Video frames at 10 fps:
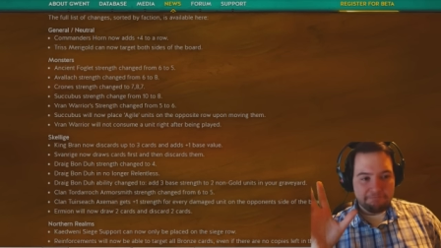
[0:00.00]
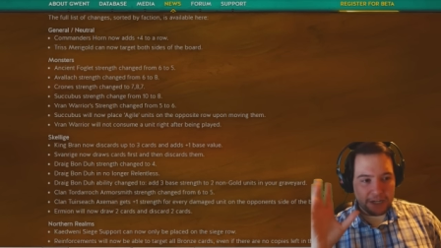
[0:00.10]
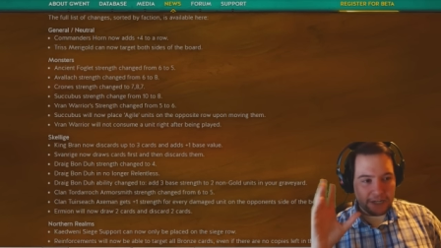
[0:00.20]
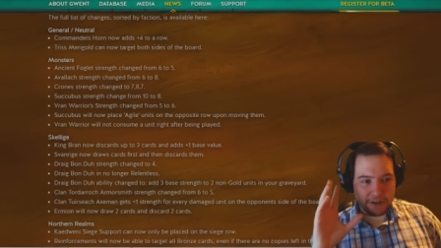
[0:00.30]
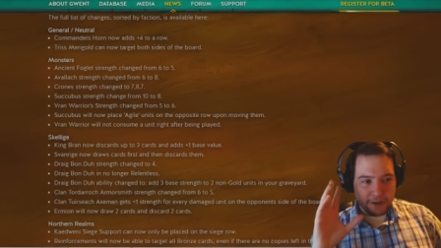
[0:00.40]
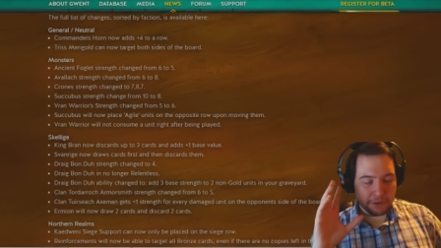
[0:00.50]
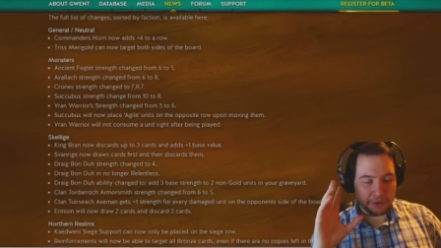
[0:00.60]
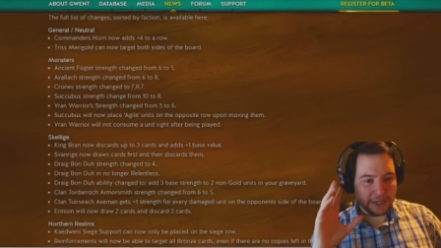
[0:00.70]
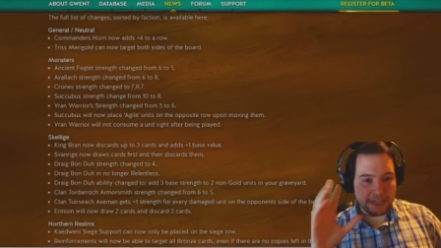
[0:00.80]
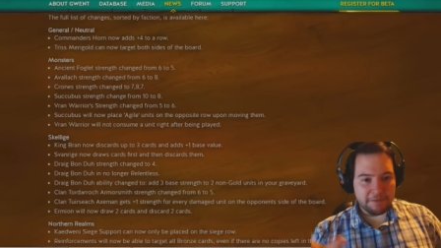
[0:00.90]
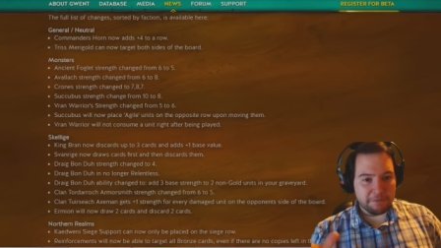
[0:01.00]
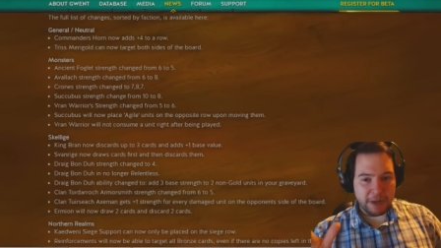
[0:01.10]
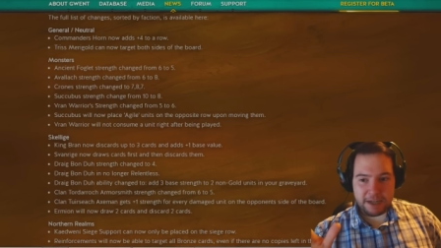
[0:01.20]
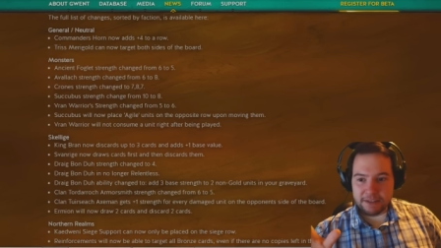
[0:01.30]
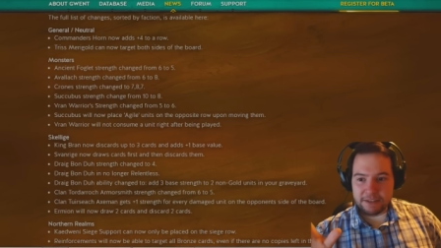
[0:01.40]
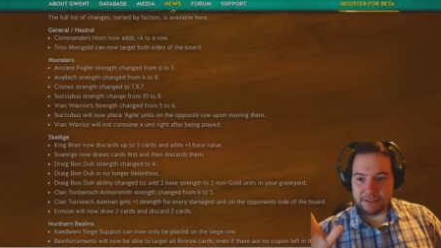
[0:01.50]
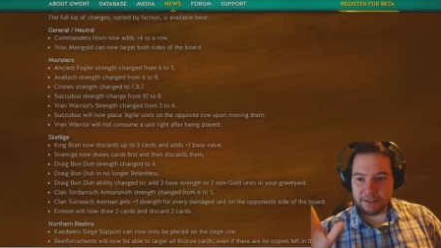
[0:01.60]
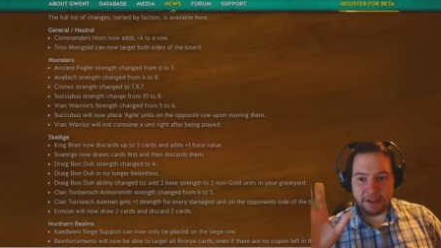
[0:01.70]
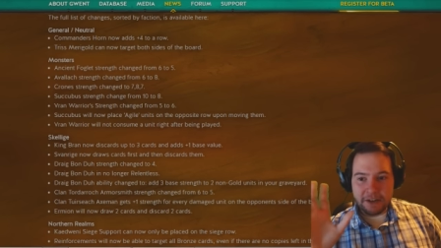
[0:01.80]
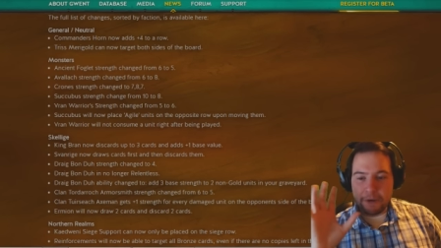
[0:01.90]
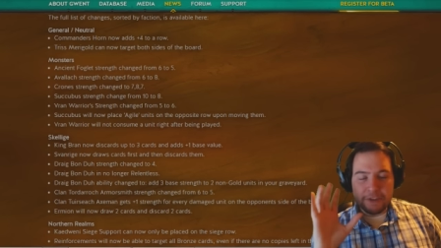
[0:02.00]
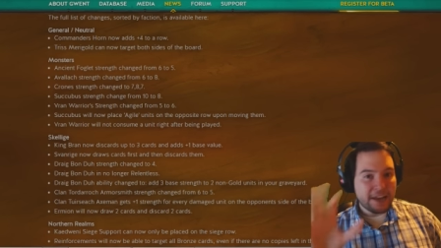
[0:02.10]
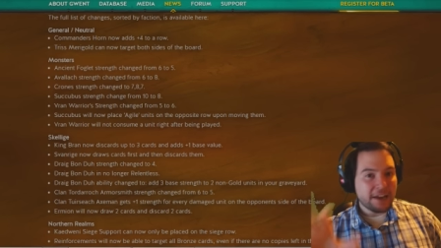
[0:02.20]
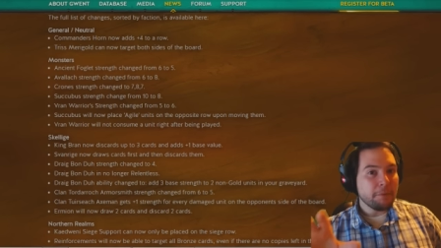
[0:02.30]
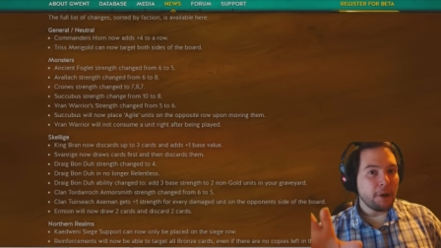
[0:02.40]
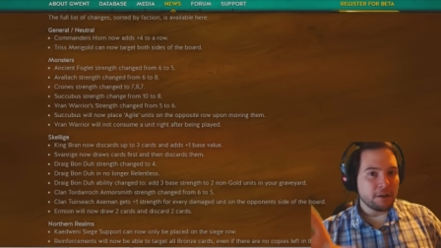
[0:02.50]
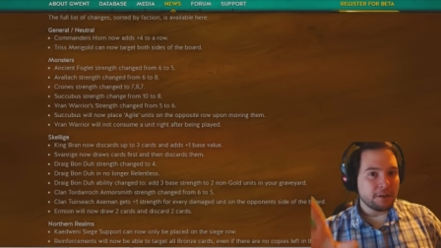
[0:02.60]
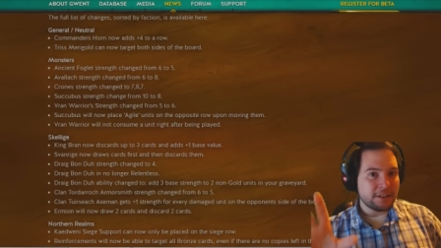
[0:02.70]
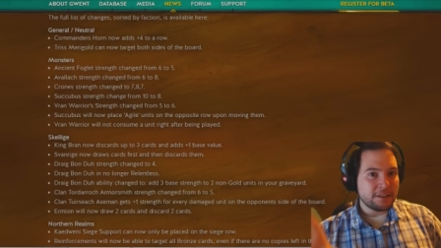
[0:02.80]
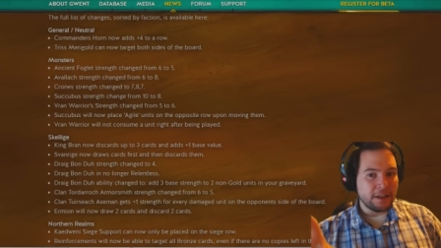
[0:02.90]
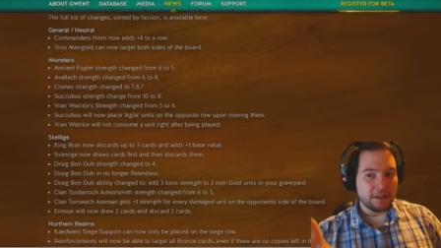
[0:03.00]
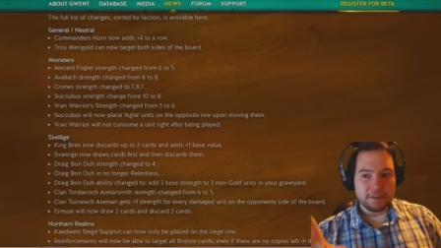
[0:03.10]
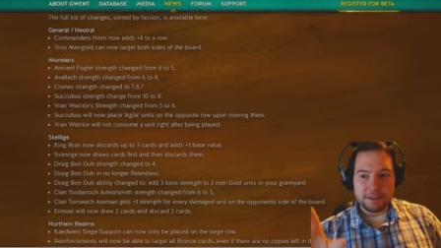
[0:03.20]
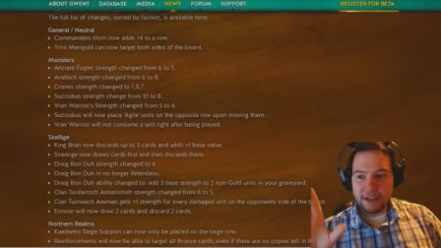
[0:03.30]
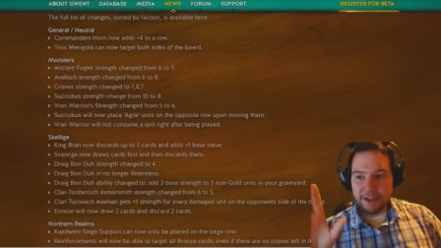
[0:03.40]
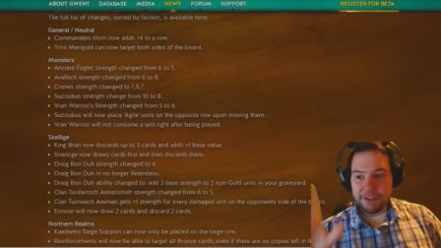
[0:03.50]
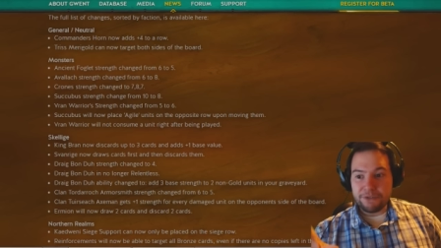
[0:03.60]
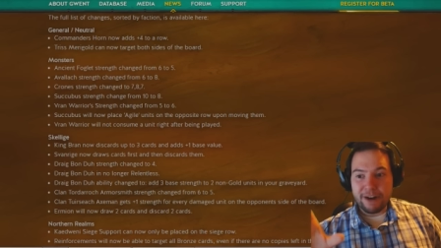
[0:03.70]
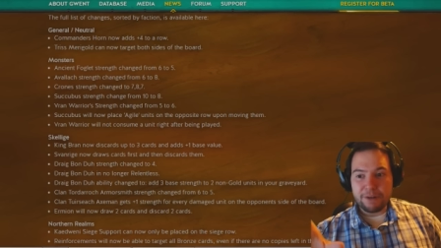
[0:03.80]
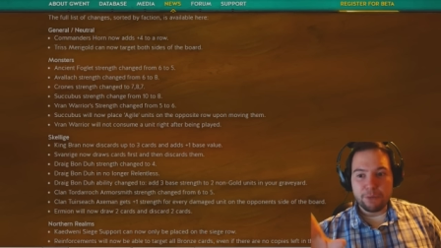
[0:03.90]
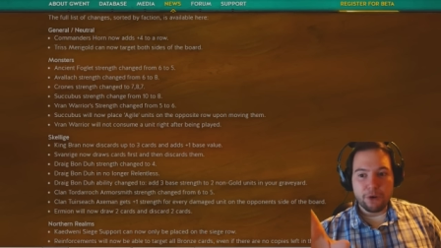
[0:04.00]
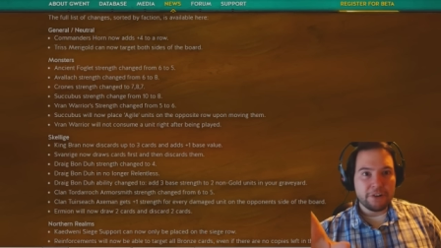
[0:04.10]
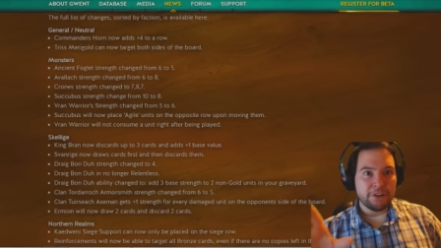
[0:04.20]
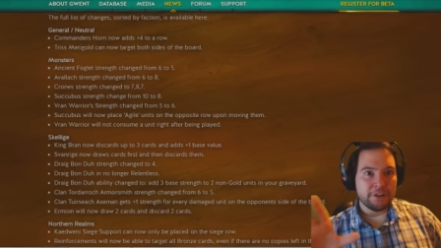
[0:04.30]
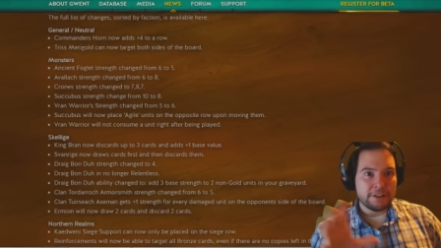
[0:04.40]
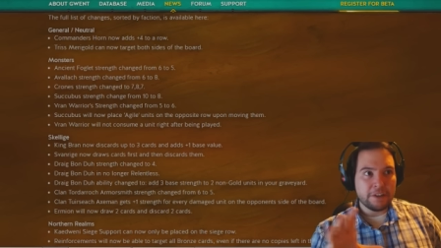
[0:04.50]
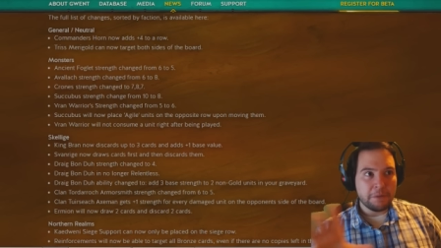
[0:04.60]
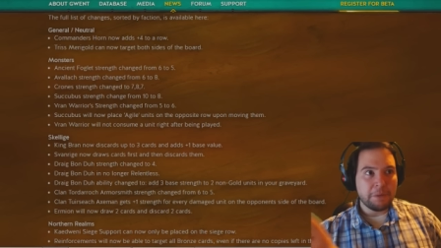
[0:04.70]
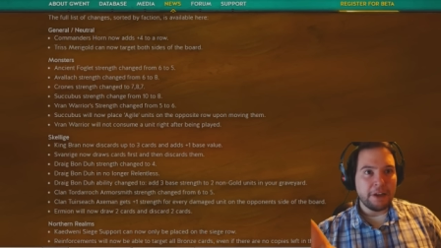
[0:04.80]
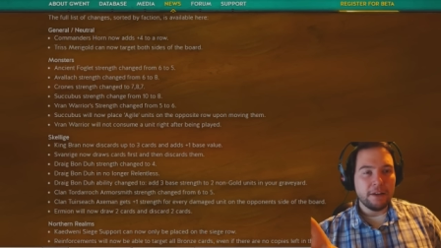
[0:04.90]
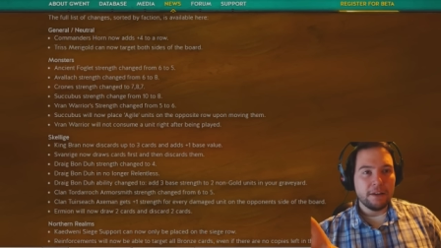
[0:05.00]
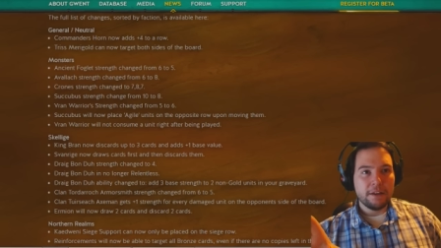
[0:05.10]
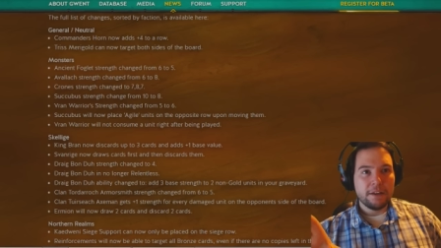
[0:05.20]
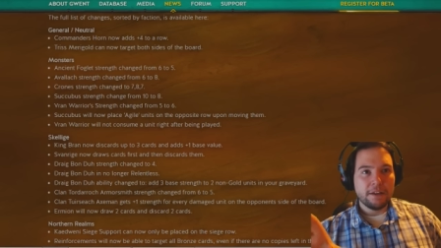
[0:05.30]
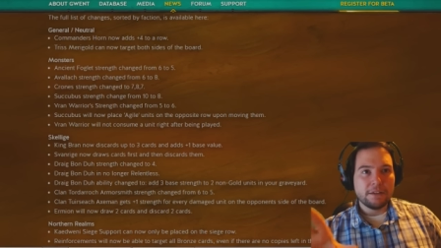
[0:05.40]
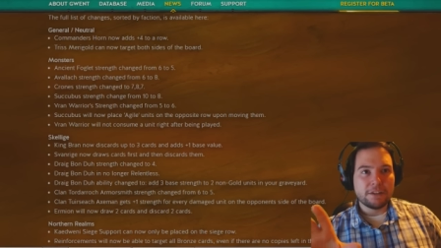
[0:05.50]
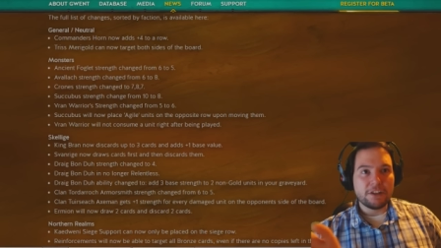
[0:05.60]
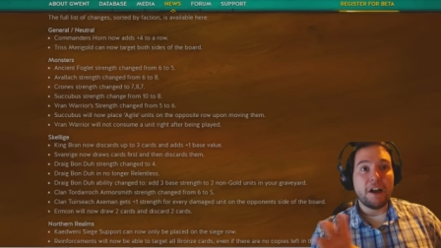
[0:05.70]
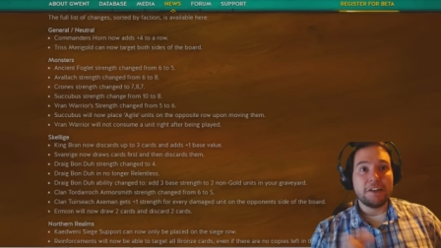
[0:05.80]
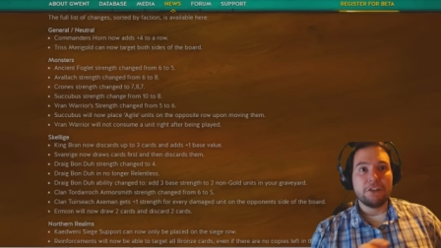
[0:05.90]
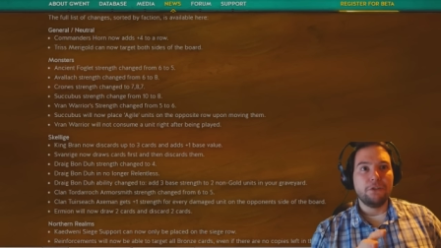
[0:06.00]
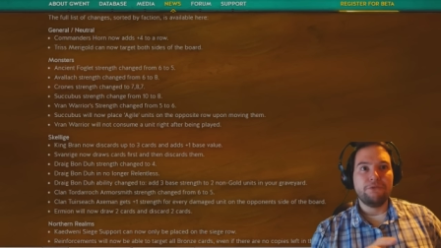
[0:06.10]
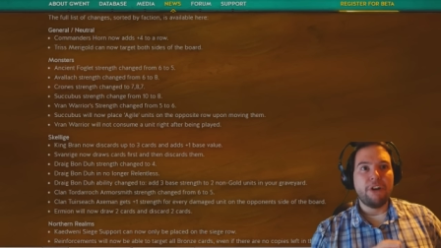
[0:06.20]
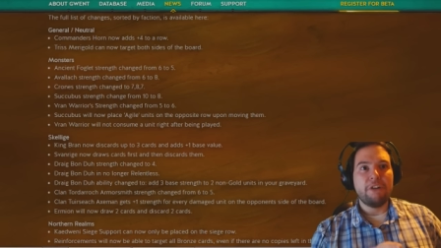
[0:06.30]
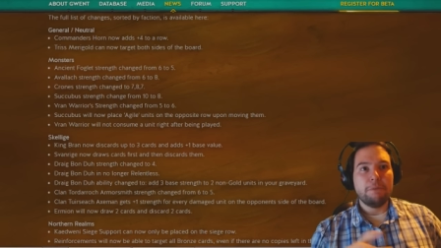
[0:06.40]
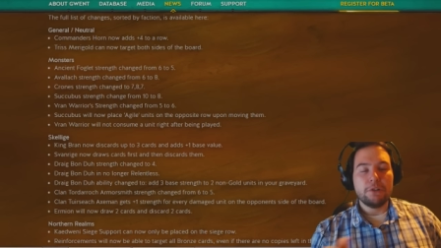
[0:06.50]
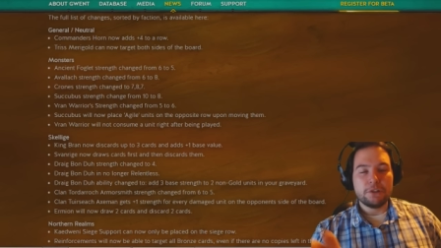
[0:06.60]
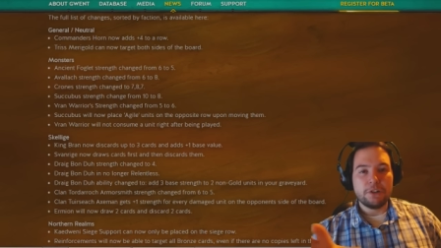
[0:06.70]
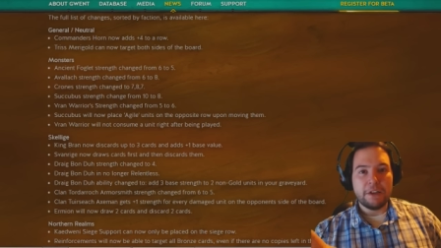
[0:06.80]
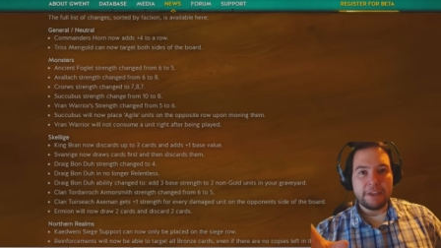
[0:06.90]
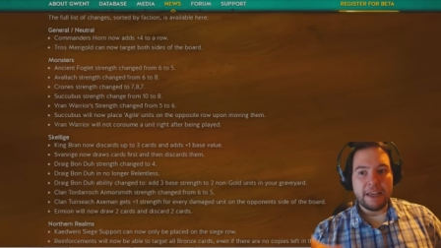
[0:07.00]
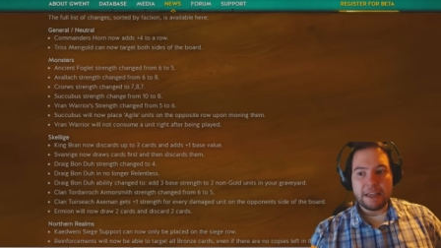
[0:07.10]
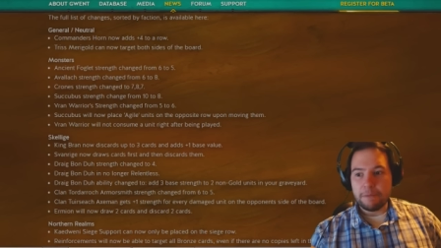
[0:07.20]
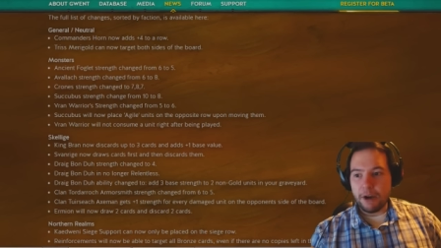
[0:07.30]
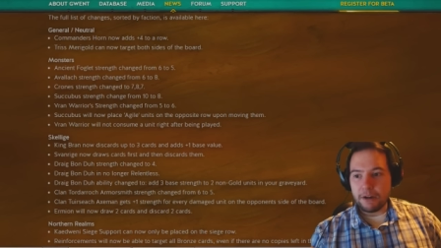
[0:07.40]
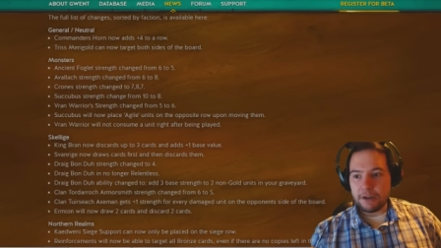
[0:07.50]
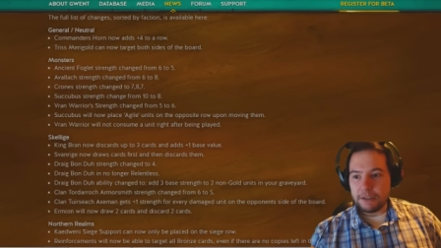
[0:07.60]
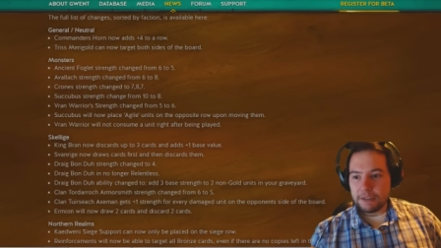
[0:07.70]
I don't know, King of Beggars, because I know the Ekimara is 6, and the Vran Warrior is at the minute starting to look very much like the Ekimara.